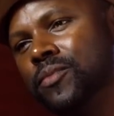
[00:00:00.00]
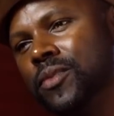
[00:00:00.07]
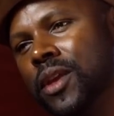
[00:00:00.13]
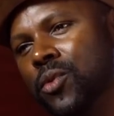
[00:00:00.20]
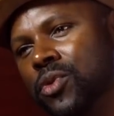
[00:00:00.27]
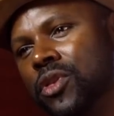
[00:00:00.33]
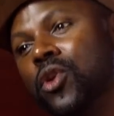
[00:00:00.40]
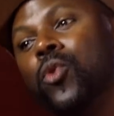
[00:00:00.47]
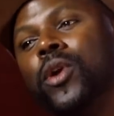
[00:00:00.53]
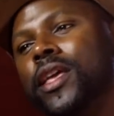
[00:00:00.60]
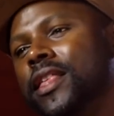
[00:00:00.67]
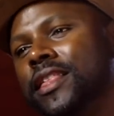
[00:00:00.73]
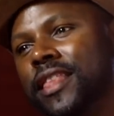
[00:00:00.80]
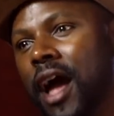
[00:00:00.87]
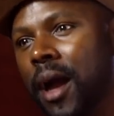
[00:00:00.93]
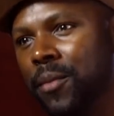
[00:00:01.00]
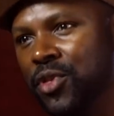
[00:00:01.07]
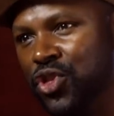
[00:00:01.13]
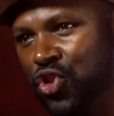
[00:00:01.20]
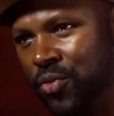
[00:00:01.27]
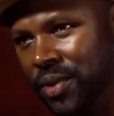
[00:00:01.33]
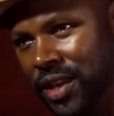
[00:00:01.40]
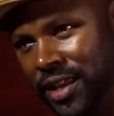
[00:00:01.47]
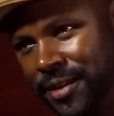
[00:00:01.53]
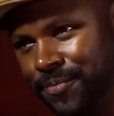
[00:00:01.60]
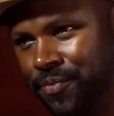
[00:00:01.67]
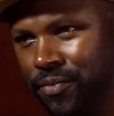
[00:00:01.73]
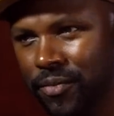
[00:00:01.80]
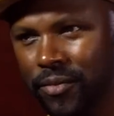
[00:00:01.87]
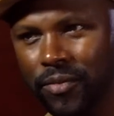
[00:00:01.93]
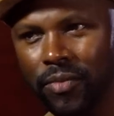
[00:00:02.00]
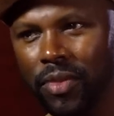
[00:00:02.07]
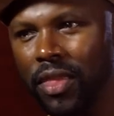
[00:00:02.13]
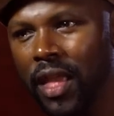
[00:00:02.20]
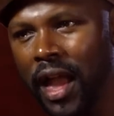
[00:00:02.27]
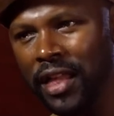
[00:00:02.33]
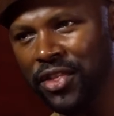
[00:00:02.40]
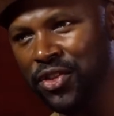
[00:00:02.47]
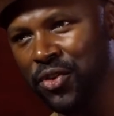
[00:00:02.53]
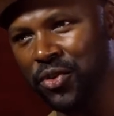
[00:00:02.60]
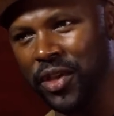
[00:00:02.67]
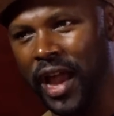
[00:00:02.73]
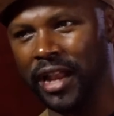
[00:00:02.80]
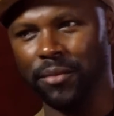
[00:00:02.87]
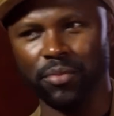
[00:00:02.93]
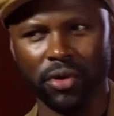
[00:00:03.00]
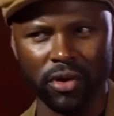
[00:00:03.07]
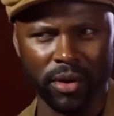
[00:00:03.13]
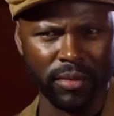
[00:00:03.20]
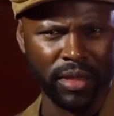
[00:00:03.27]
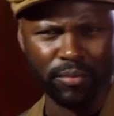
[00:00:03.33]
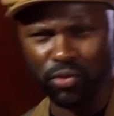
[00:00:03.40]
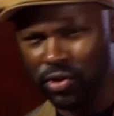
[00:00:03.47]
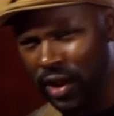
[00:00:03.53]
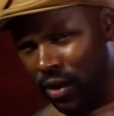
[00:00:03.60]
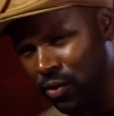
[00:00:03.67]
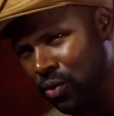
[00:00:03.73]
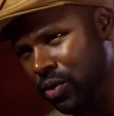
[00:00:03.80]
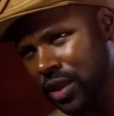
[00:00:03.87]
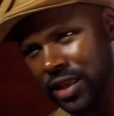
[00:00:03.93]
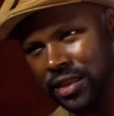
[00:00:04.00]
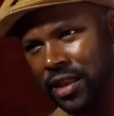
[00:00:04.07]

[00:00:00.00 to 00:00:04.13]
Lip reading: it was the Queen's Diamond Jubilee. And so they had a program where they brought out all these